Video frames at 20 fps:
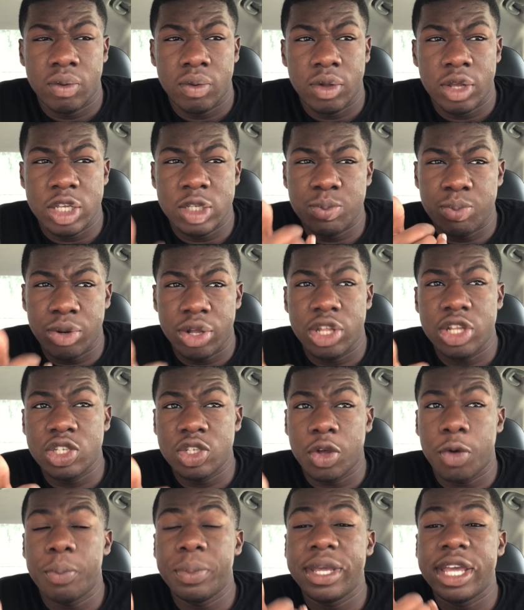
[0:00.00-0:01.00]
His brother is
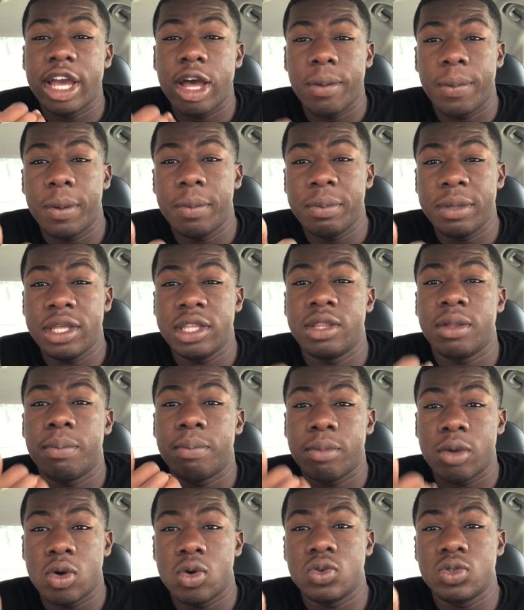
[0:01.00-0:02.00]
going to be helping me the
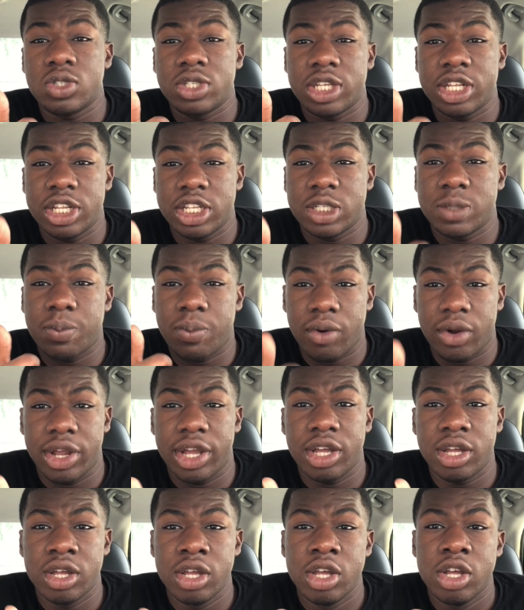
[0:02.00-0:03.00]
most in this
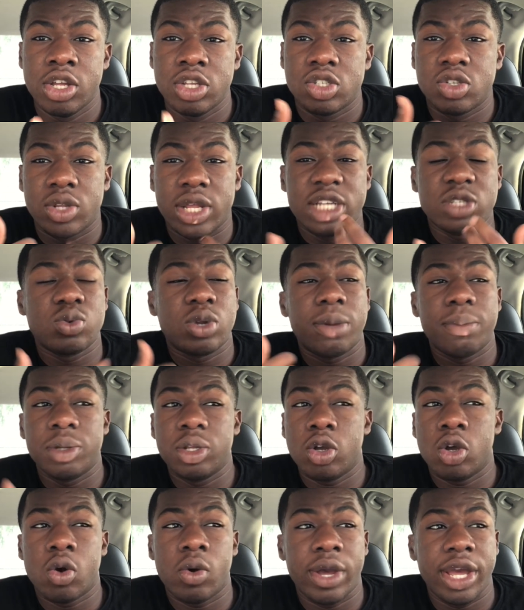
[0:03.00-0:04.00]
prank. So that's what I'm going
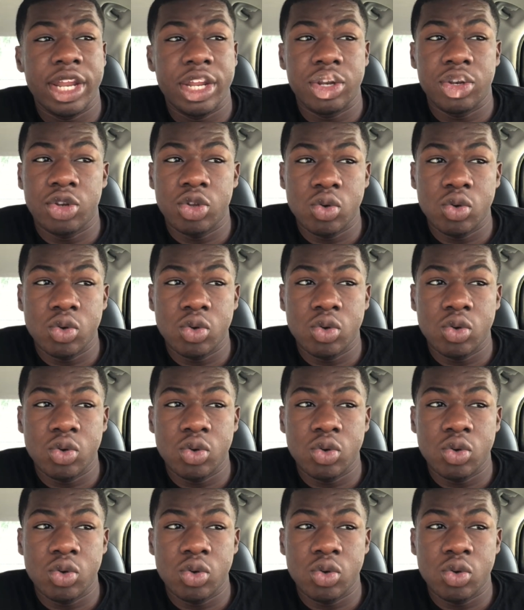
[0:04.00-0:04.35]
to go ahead and